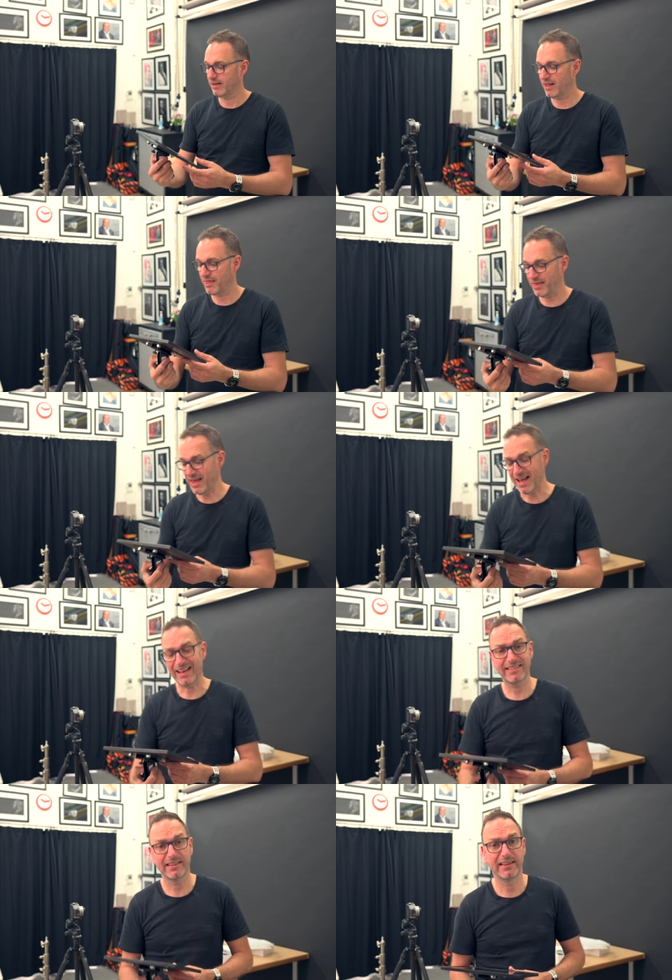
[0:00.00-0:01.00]
And
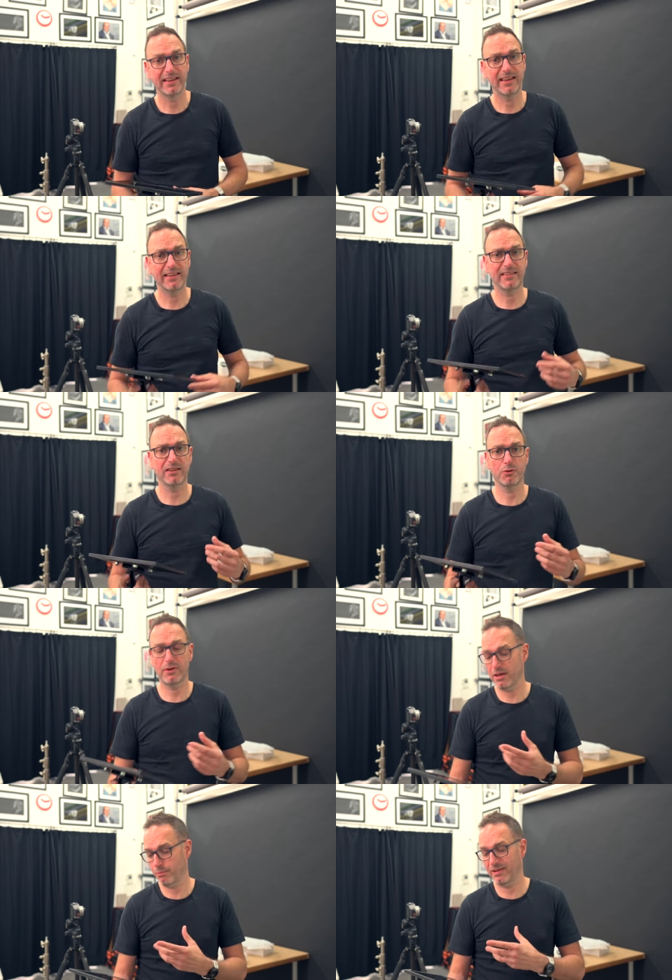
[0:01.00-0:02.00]
that is gonna
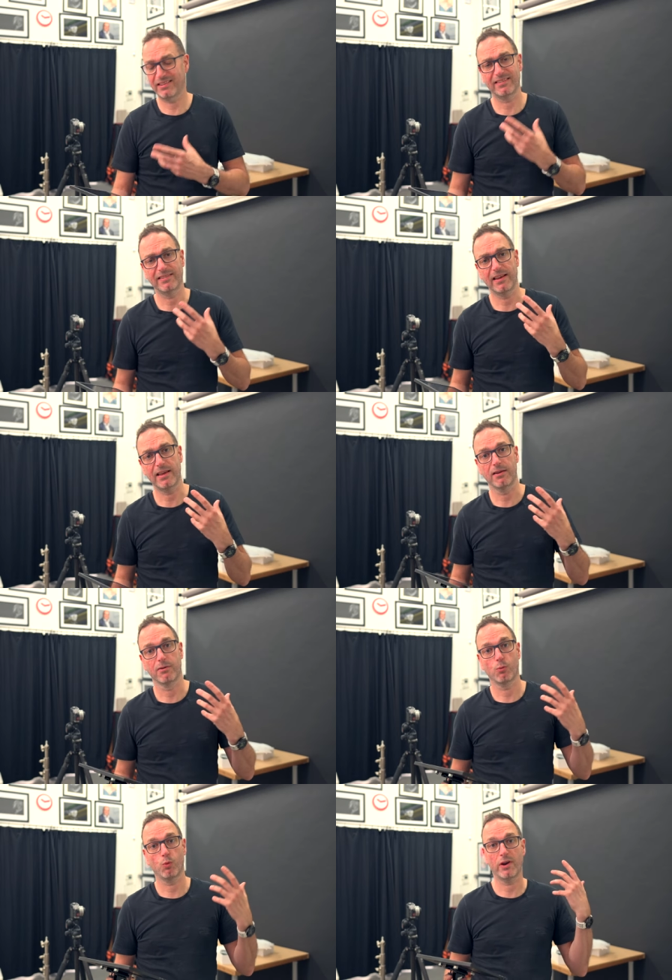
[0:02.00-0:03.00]
enable me to see
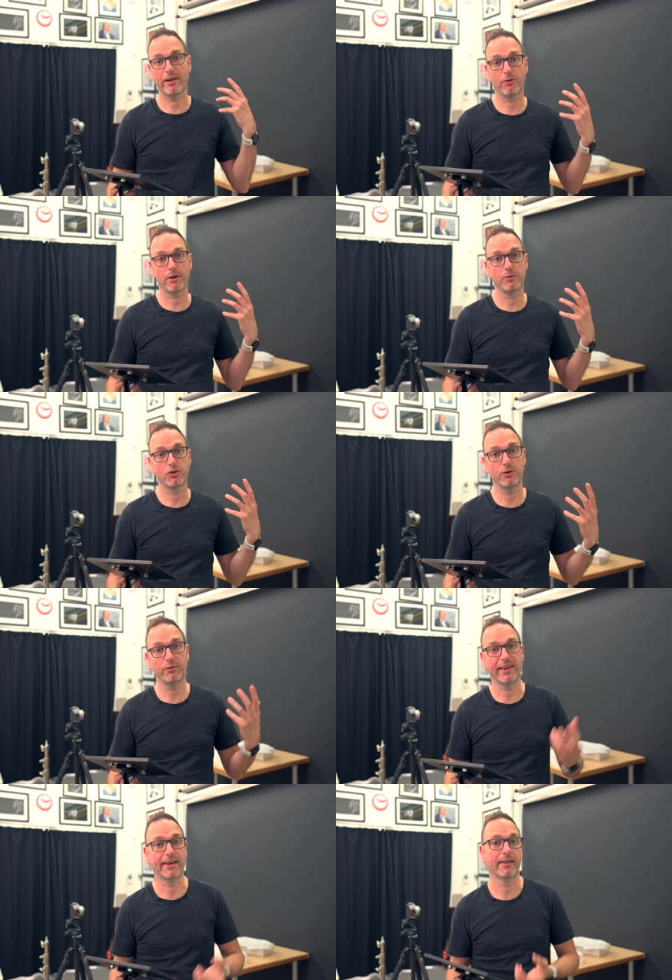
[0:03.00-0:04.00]
whatever I'm
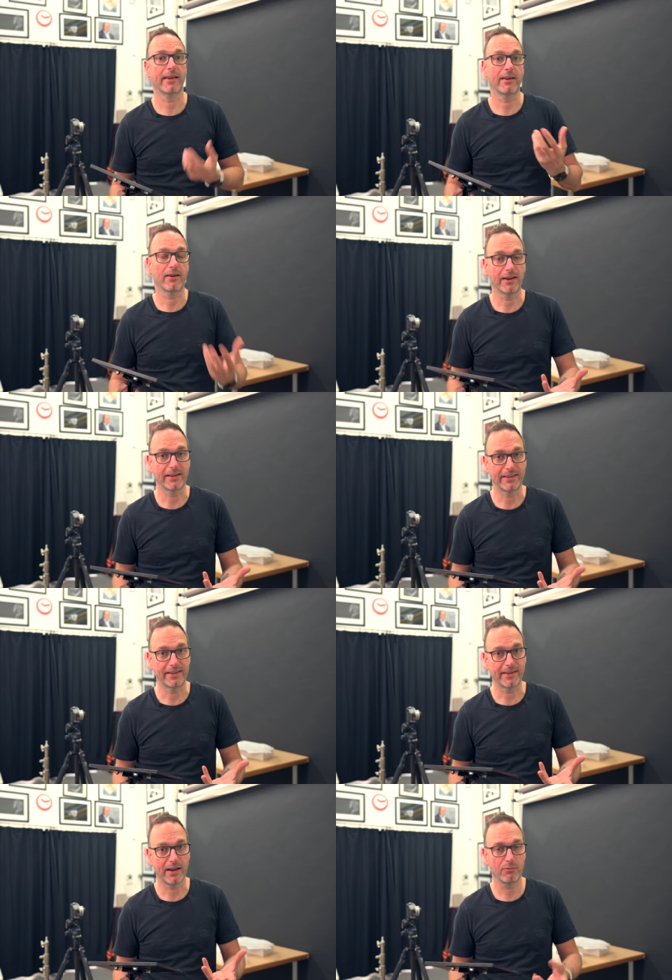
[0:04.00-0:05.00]
shooting in higher
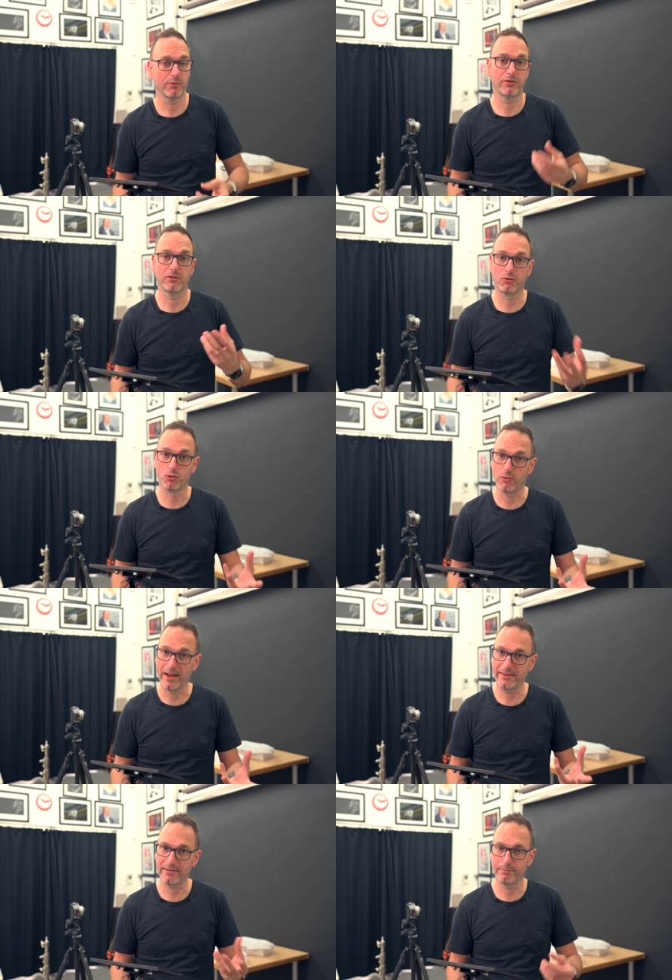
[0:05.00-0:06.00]
detail, which is
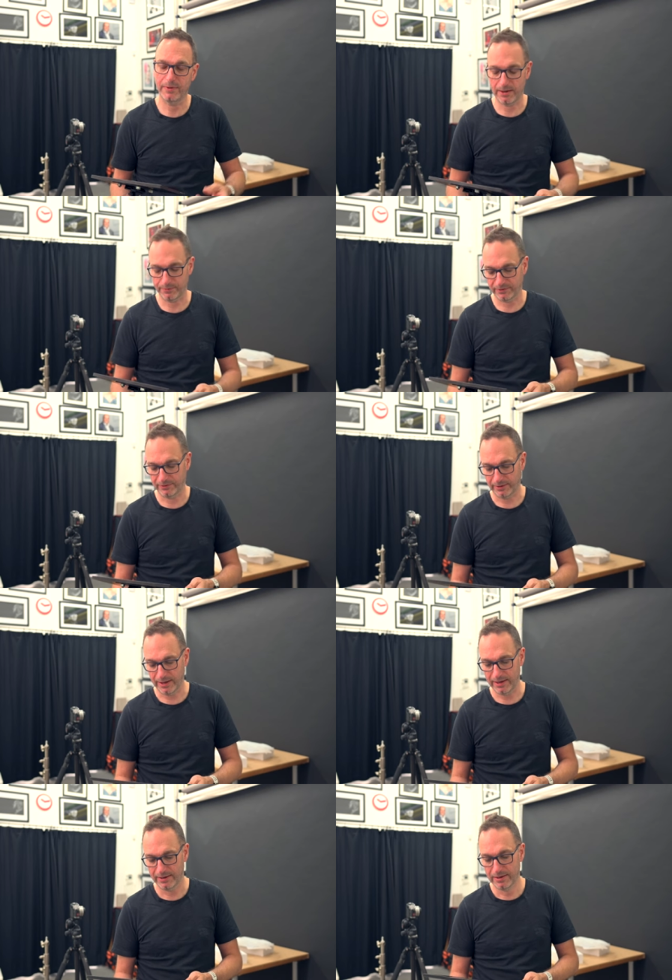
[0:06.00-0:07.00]
great, being able to see
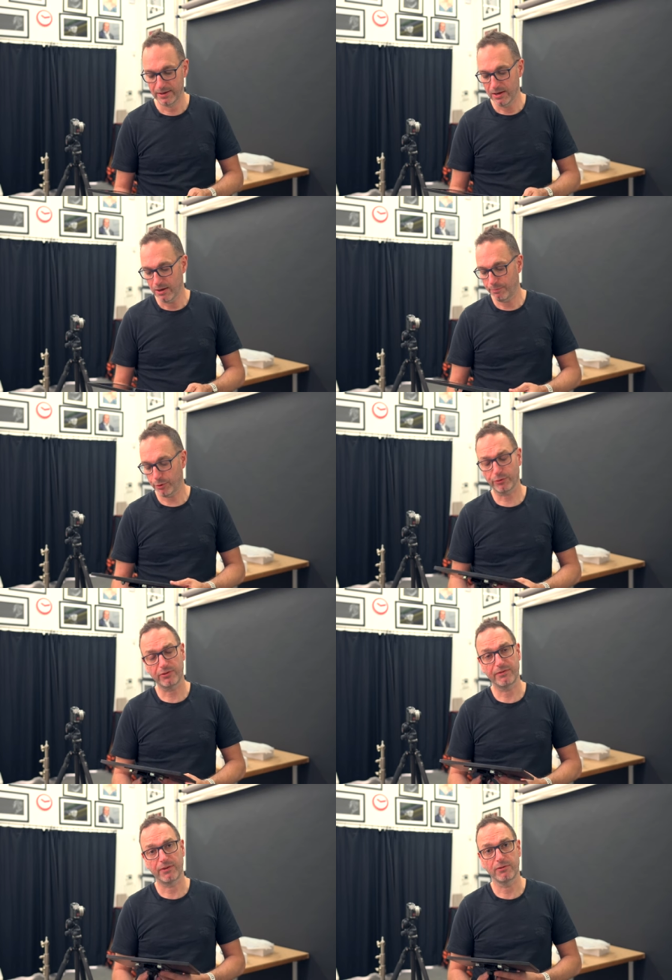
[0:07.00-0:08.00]
that. But
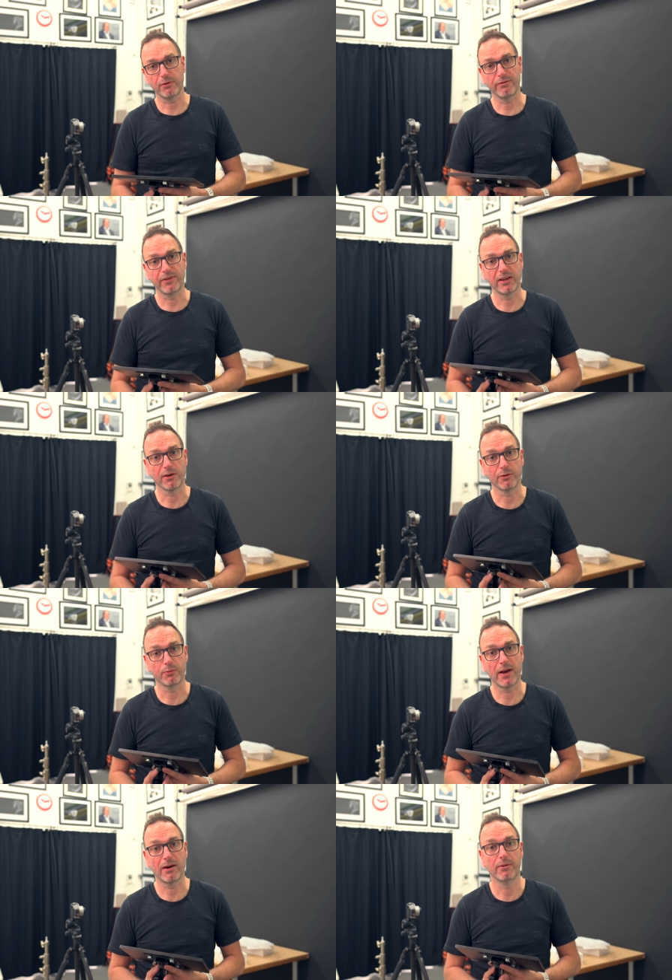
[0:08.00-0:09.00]
also if I'm doing video as
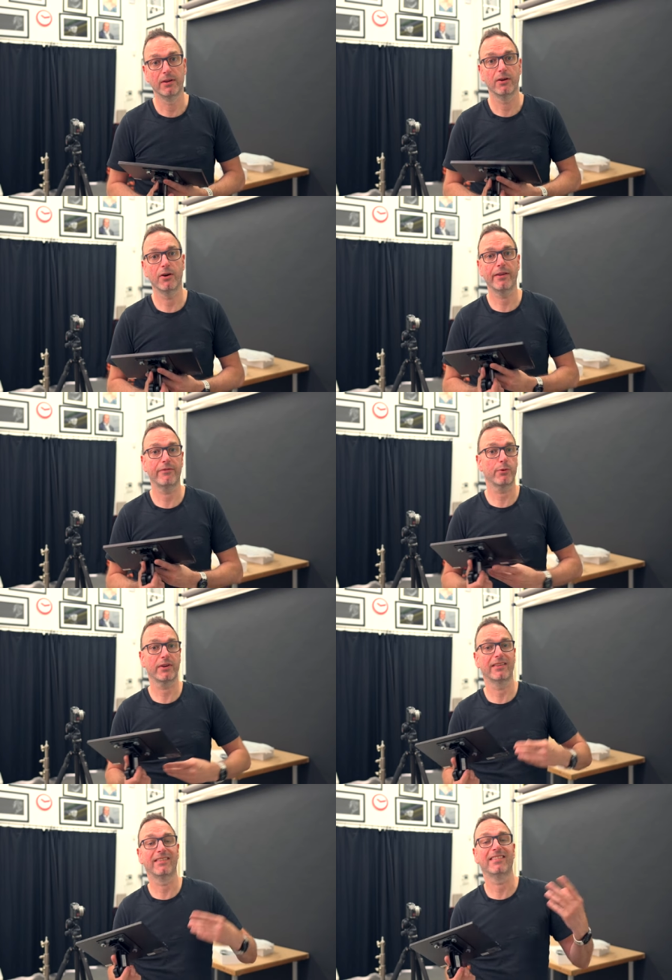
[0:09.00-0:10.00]
well, everyone
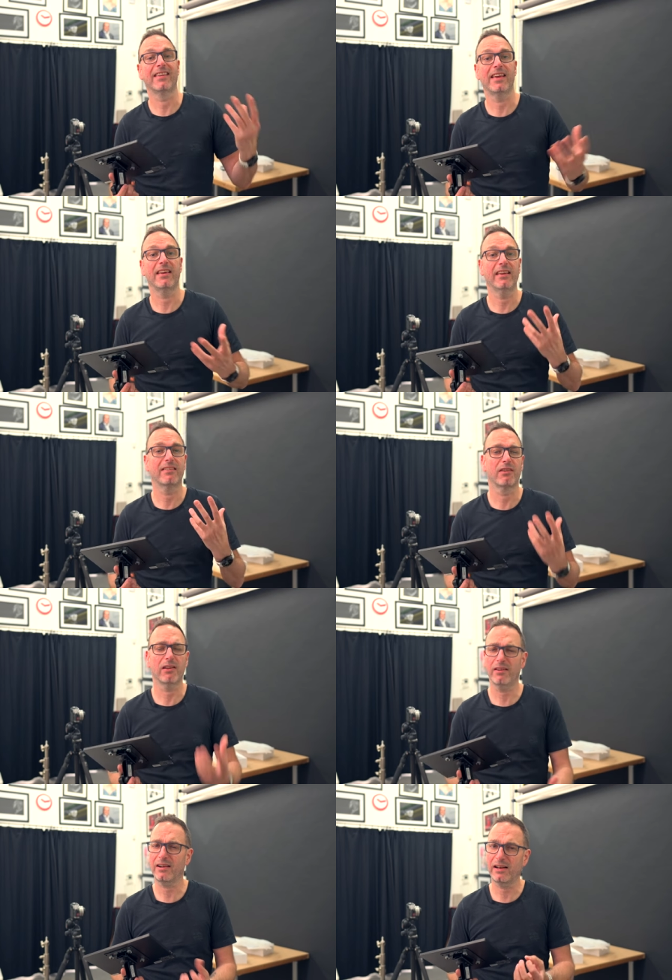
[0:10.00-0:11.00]
can see, it's a
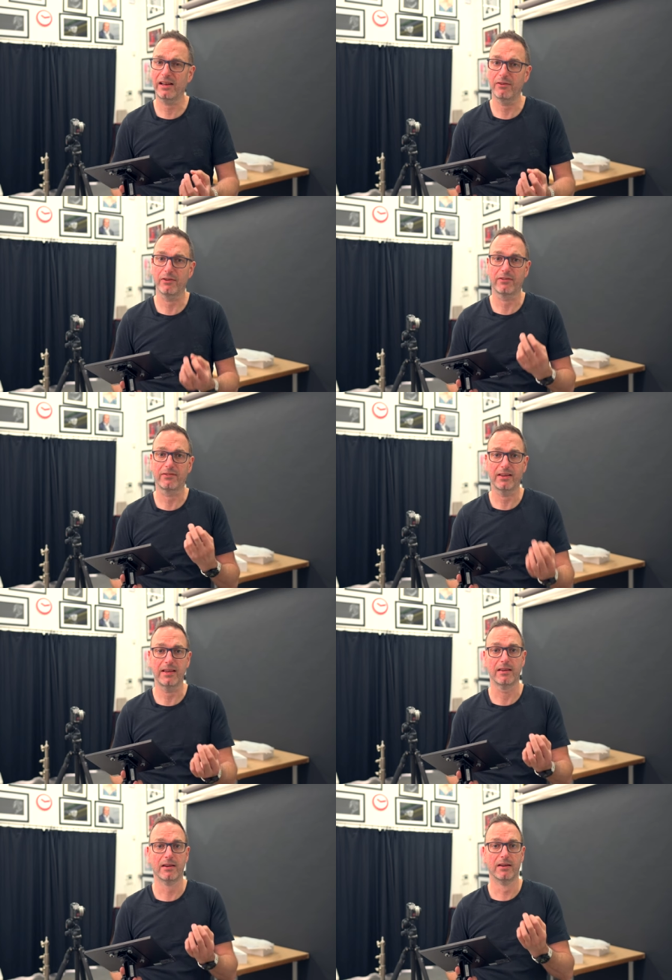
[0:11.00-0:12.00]
lot clearer to
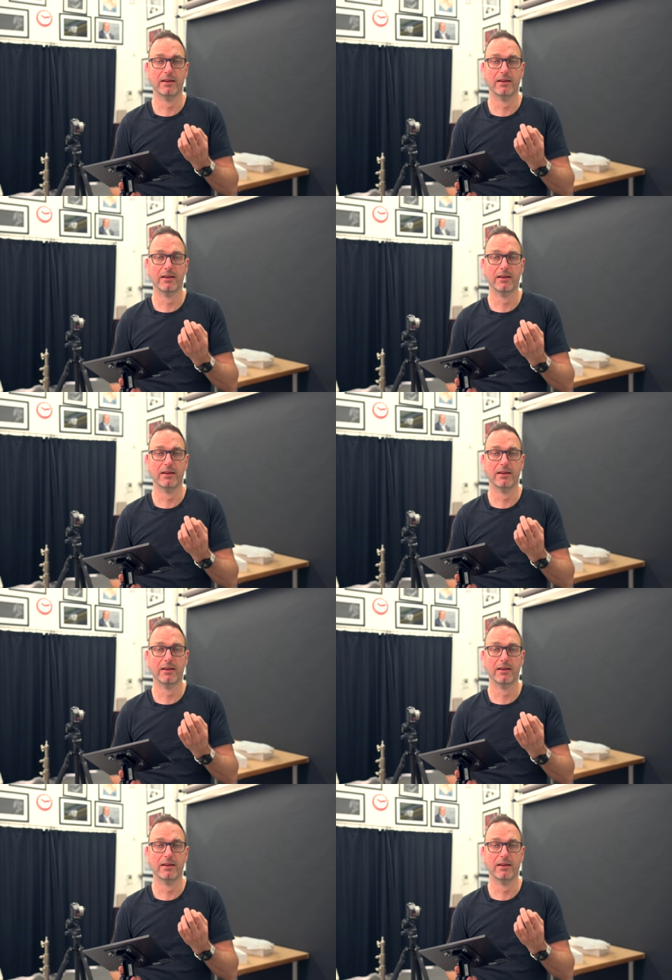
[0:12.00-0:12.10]
see